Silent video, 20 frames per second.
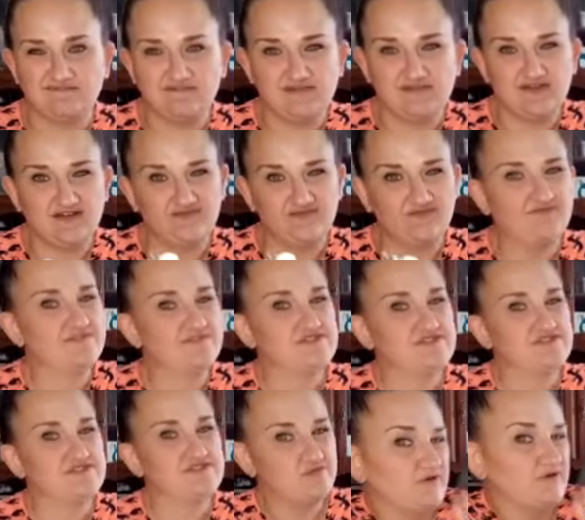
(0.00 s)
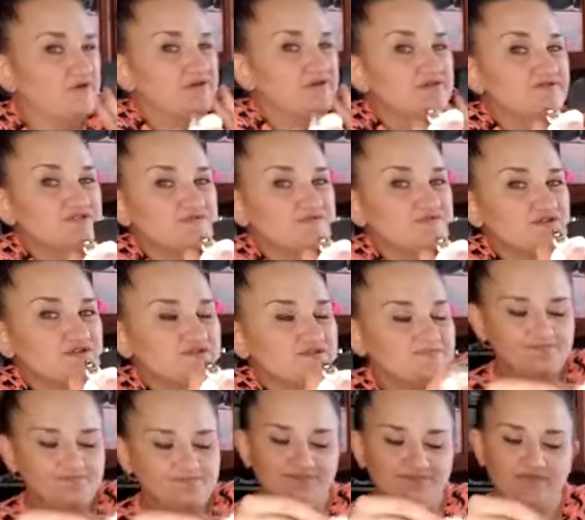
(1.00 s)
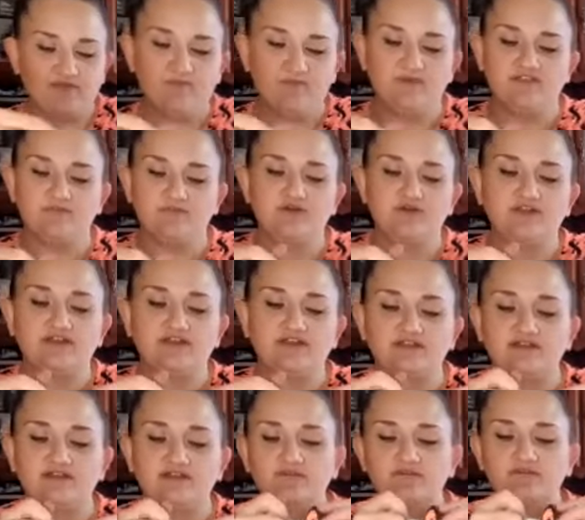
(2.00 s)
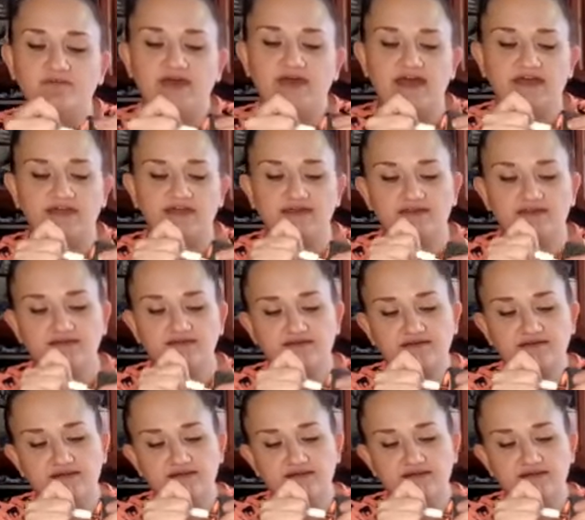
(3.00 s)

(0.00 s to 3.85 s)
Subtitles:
are super useful with putting them back in.